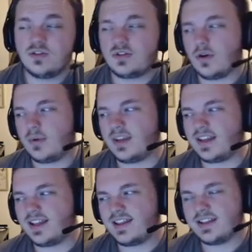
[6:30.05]
So, I mean,
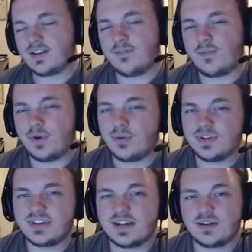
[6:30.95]
again, that's a
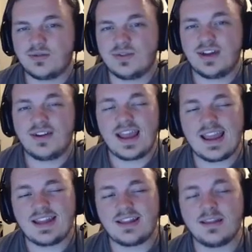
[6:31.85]
41-second cooldown,
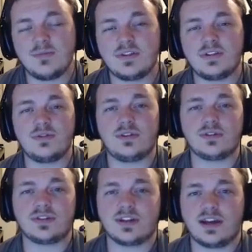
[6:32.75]
and it limits you to
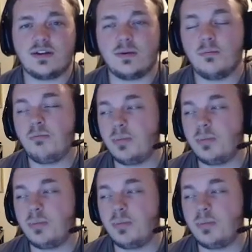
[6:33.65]
your sidearm.